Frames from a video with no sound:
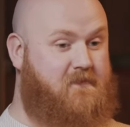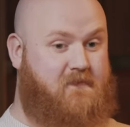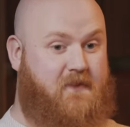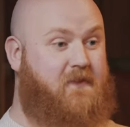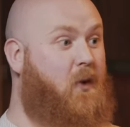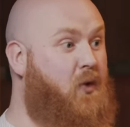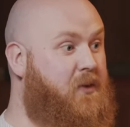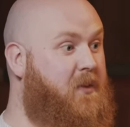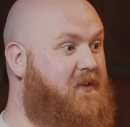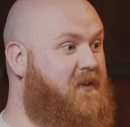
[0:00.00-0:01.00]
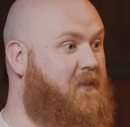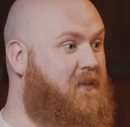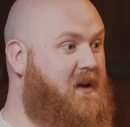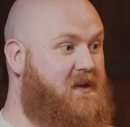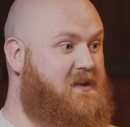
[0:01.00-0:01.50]
volume of them
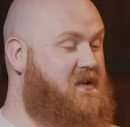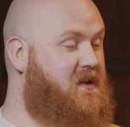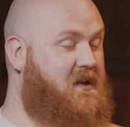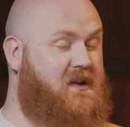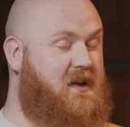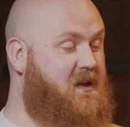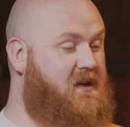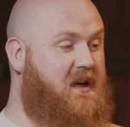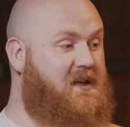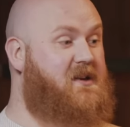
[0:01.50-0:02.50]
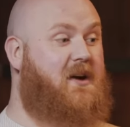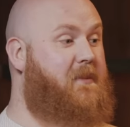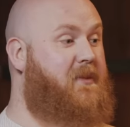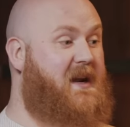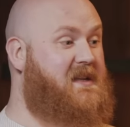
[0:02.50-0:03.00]
has it's
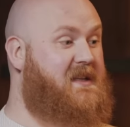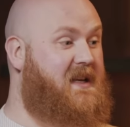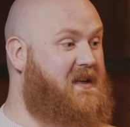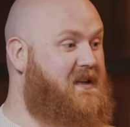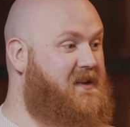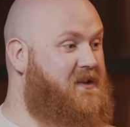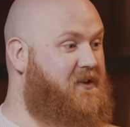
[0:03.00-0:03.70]
unprecedented.